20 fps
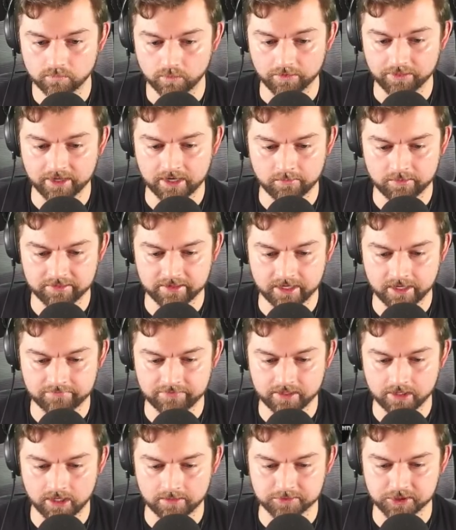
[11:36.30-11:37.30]
With that, we then have
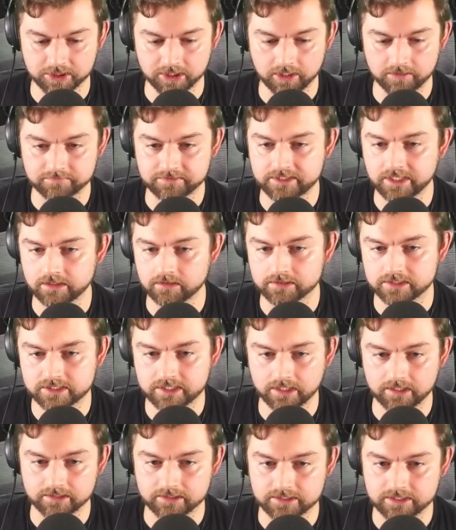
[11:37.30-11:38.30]
the option of Dios
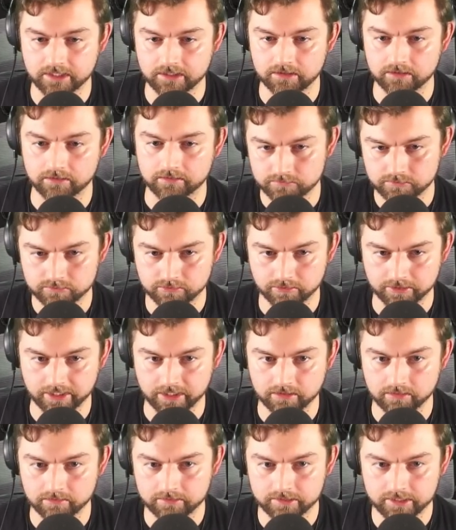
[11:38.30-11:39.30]
en cielo,
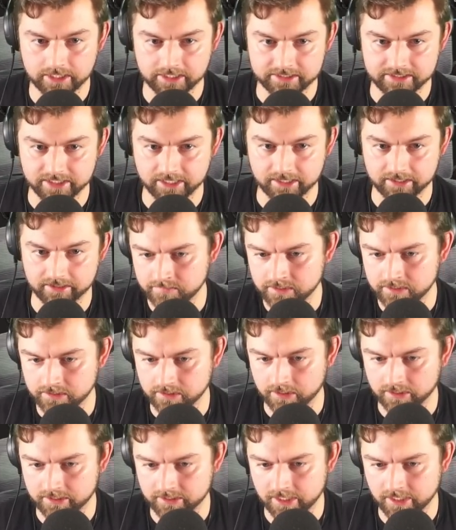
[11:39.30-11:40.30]
Trujillo en tierra.
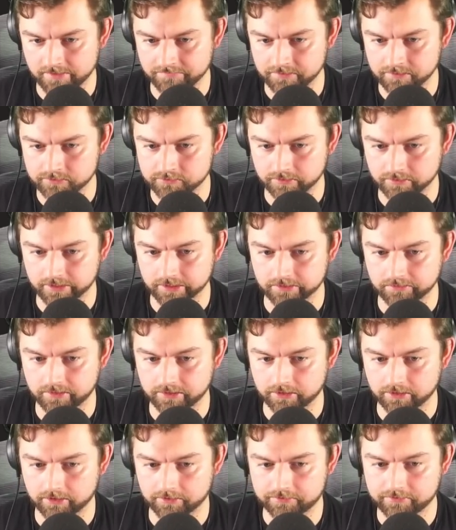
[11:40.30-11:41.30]
God in heaven, Trujillo on
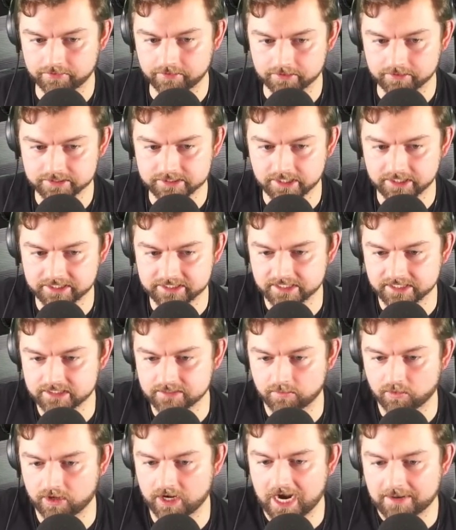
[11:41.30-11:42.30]
earth. There doesn't exist a
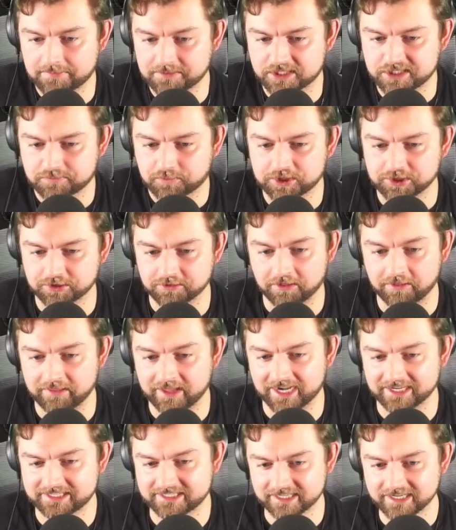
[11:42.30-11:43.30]
more apt expression than
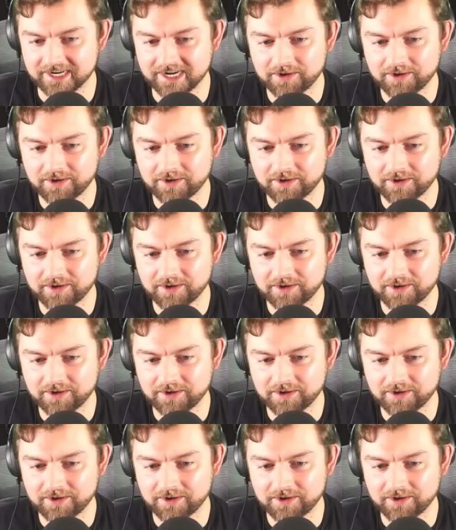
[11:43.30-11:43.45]
that.